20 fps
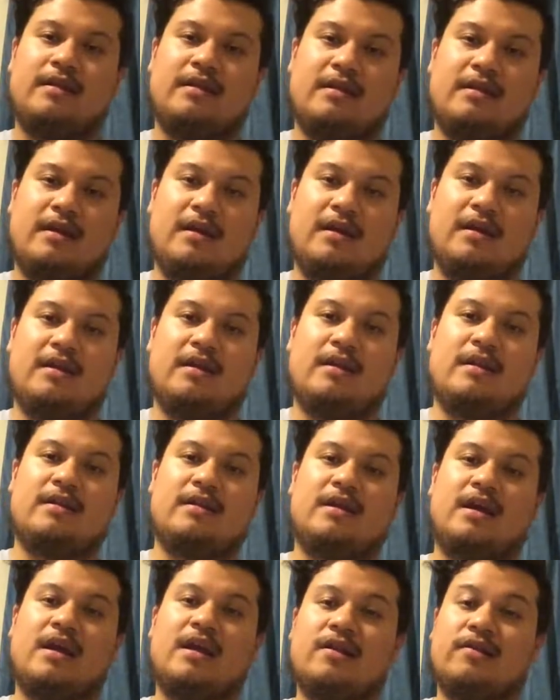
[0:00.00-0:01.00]
than
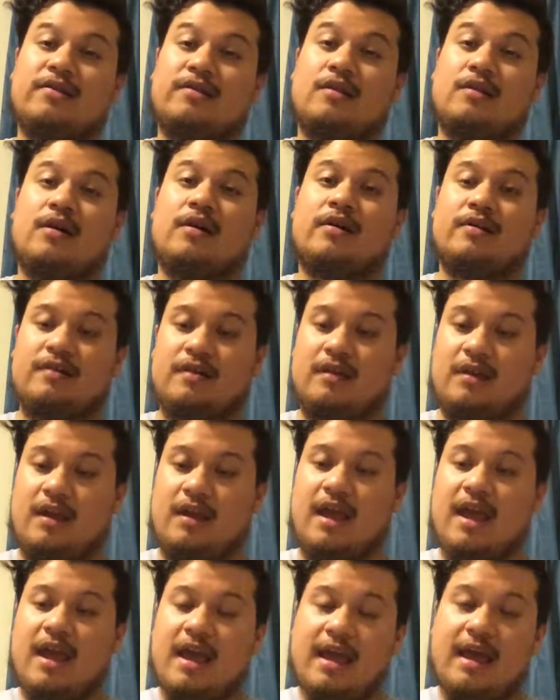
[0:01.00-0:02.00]
Dennis Lawson,
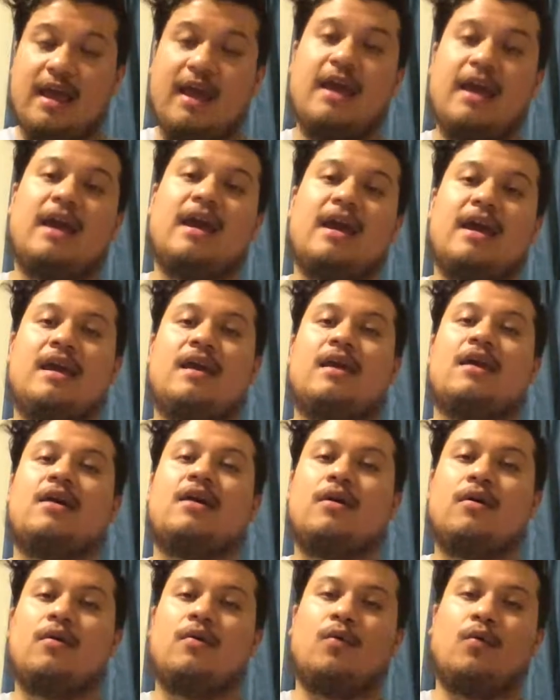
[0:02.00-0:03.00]
aka
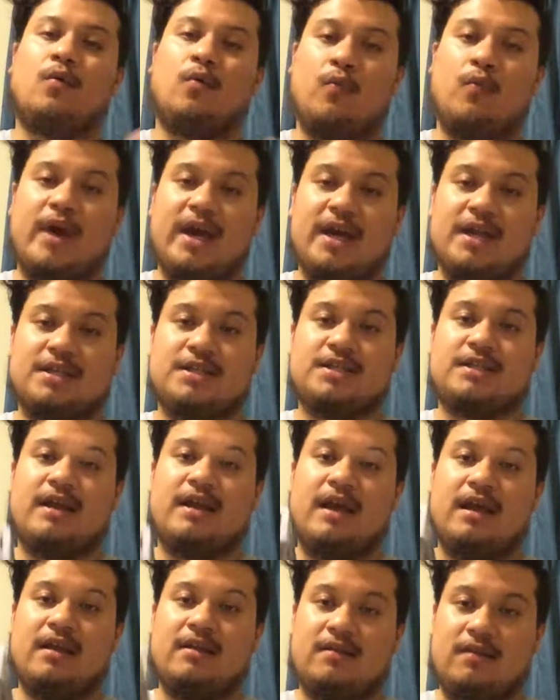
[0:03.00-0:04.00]
Wedge
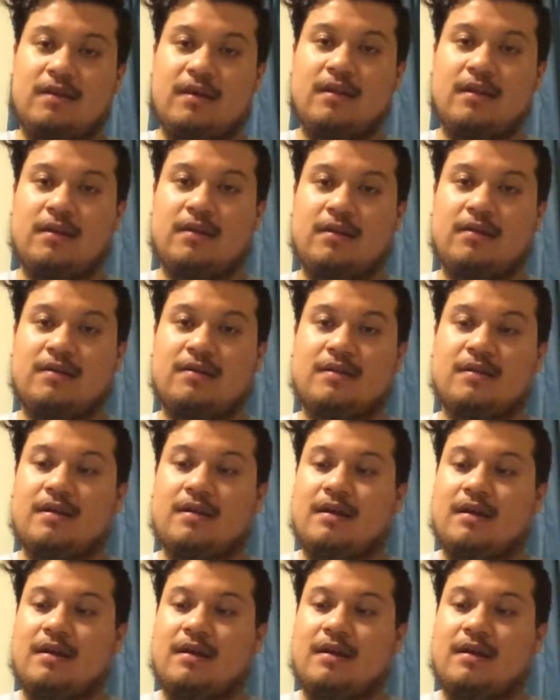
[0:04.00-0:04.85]
Antilles.